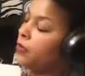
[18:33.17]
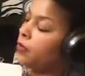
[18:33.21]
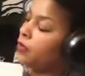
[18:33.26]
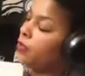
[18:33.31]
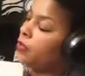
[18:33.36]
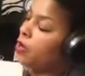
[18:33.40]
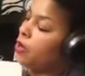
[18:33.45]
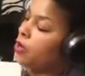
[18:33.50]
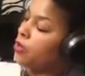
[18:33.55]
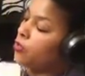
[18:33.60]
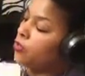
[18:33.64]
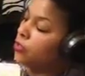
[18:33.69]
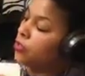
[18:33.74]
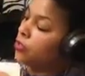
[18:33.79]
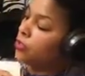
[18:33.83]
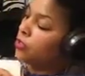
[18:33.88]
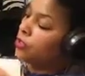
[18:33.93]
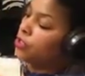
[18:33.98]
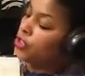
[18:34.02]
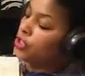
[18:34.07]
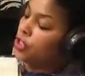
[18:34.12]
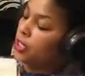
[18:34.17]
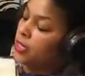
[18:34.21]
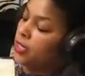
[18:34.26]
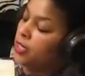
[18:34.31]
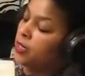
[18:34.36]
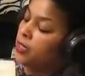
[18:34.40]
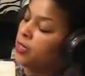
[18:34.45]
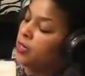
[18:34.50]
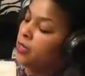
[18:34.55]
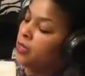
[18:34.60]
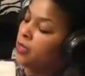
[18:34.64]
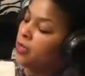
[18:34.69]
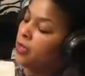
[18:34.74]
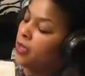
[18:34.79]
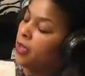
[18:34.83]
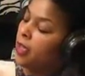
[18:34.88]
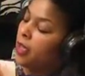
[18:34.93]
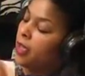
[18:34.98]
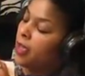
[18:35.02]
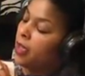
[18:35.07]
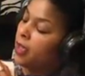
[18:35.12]
goals sheet,
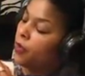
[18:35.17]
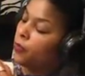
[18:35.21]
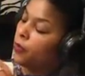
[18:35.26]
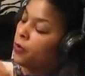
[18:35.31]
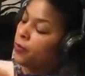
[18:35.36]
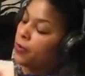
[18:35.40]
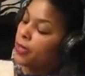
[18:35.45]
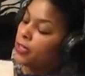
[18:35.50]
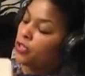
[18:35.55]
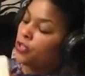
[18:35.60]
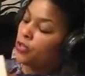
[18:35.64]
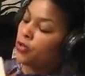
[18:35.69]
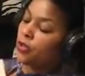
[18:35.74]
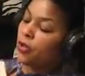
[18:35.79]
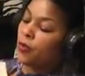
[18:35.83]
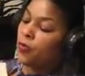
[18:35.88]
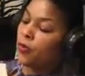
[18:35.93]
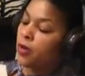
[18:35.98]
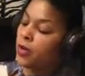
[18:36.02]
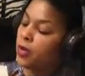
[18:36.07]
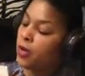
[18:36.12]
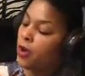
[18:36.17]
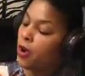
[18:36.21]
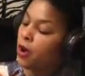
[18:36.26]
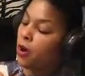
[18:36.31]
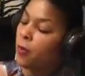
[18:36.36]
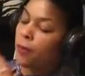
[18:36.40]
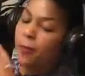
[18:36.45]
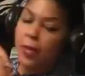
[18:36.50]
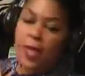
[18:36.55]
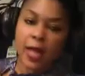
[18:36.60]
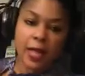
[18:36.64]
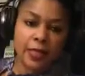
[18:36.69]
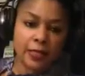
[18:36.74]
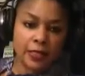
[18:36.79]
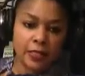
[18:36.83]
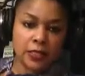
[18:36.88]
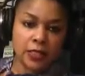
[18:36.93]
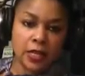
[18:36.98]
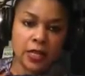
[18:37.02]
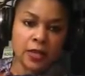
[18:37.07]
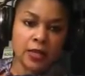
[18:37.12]
and we make sure that we are
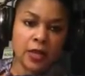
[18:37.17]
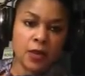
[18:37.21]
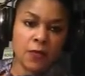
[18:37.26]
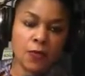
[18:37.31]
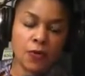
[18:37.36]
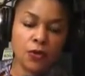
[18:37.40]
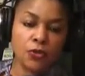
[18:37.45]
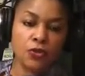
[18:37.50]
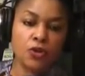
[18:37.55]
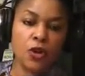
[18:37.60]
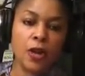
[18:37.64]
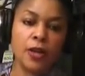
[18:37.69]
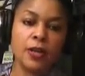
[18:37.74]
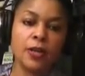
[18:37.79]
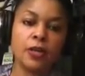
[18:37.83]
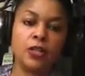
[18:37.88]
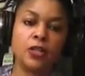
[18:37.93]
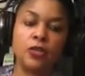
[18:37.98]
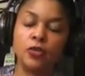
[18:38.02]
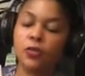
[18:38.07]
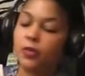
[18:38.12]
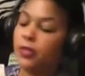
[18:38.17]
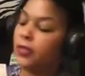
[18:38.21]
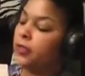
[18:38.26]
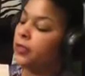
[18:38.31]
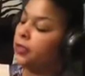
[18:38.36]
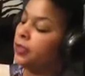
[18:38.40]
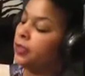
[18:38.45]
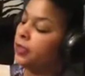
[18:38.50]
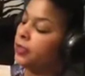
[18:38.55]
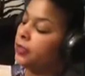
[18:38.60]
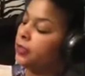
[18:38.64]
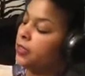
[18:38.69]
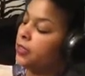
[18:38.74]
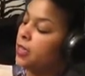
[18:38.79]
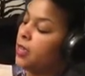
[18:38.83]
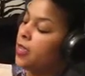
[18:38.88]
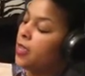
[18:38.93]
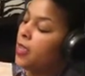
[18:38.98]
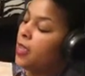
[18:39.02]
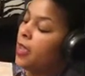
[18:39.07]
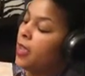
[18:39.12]
balanced and that we're trying to include at least
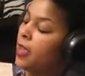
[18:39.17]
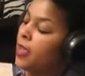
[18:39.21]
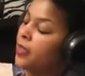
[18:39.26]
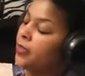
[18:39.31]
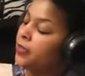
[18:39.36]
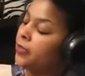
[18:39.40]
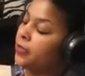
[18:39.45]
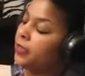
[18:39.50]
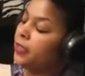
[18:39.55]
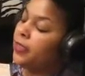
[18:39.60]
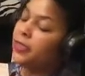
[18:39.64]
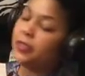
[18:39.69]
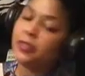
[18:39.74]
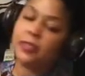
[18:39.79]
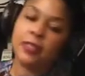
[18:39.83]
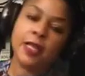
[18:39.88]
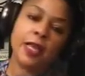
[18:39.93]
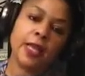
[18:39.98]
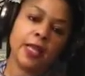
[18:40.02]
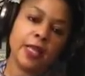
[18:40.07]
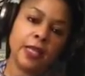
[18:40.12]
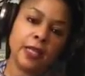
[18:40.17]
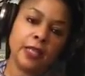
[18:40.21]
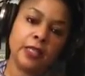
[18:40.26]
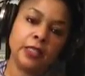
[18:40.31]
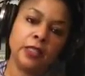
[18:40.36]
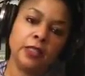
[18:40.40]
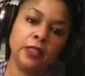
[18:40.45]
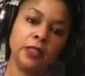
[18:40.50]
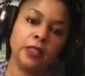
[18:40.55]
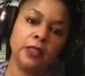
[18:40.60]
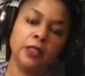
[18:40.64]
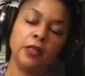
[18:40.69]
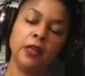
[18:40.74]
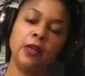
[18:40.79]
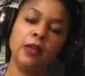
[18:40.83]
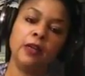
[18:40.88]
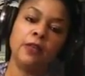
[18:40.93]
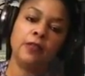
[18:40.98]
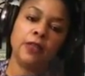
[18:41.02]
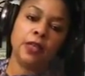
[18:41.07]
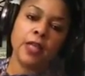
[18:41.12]
10
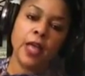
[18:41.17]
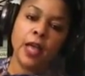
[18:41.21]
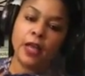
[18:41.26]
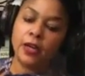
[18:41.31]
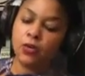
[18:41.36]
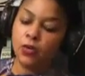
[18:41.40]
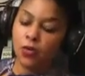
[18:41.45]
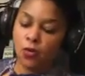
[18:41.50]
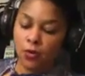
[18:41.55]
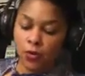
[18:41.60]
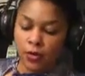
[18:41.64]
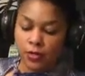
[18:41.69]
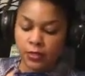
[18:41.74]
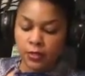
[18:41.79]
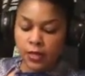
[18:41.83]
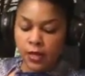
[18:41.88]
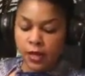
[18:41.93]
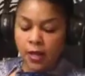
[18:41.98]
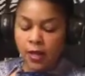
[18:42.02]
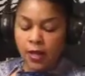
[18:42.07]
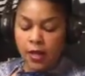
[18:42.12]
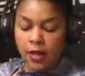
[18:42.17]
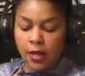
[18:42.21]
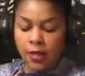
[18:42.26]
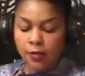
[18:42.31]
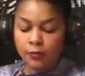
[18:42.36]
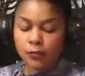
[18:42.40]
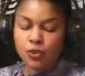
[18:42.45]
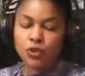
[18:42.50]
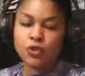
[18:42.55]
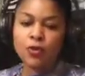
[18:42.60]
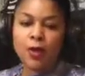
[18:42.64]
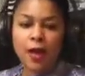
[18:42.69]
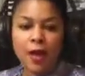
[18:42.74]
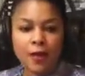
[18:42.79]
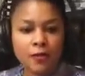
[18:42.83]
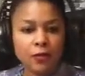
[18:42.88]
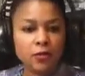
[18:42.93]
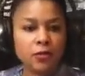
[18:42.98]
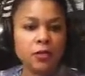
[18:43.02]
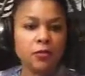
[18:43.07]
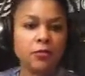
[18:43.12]
of the categories.
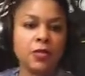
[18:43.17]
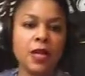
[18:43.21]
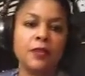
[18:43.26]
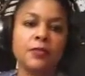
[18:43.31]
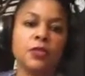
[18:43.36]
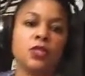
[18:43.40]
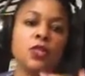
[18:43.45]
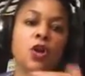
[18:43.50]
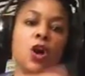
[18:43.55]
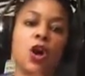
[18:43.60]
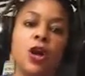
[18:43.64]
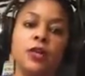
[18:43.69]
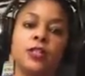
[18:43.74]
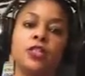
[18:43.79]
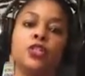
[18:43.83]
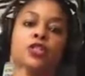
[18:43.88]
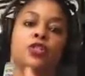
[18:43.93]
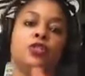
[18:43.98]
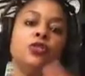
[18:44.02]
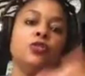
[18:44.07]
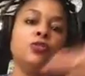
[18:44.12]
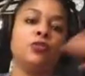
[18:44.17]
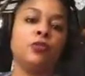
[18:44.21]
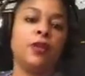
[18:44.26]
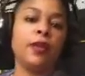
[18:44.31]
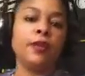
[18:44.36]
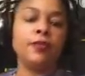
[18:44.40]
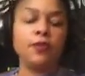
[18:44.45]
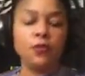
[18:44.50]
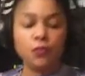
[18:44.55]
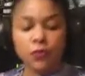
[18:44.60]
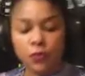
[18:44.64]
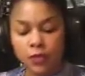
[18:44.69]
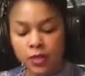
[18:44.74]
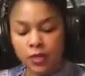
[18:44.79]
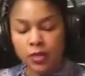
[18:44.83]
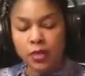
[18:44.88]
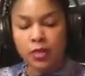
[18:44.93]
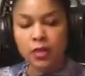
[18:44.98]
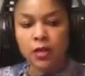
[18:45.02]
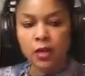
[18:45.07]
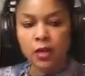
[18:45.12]
Travel sometimes is hard to do every week,